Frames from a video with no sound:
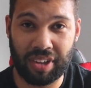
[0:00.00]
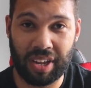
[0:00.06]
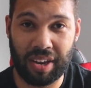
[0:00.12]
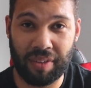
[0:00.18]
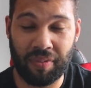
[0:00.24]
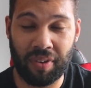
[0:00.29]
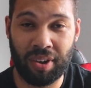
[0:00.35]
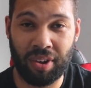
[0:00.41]
And
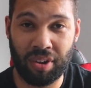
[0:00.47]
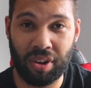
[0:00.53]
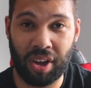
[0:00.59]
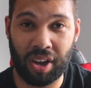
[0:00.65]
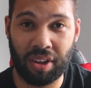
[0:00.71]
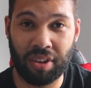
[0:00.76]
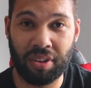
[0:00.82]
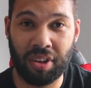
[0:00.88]
if I look
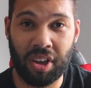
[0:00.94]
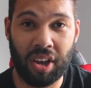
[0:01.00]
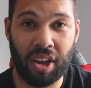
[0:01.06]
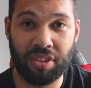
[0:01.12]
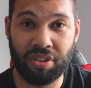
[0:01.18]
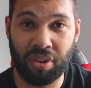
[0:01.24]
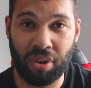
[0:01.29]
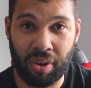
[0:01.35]
like a, a
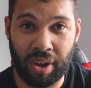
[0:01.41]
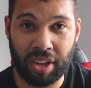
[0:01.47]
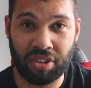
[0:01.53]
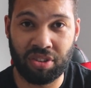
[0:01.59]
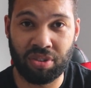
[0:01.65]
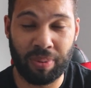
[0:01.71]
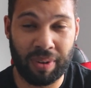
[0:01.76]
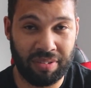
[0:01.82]

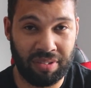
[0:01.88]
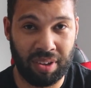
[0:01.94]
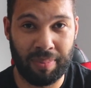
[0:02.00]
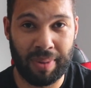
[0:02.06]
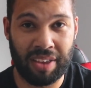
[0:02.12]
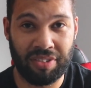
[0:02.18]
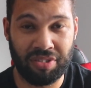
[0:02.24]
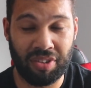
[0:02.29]
tired, sweaty
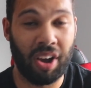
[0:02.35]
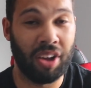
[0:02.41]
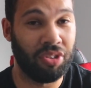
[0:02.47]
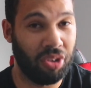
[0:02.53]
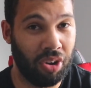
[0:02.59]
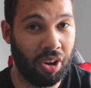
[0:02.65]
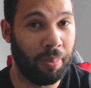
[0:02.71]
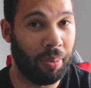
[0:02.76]
mess, I
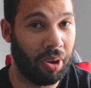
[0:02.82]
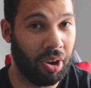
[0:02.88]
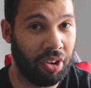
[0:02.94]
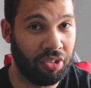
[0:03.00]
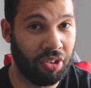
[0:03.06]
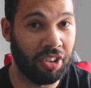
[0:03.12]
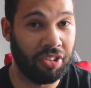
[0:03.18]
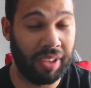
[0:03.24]
do
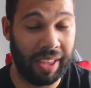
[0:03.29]
apologise.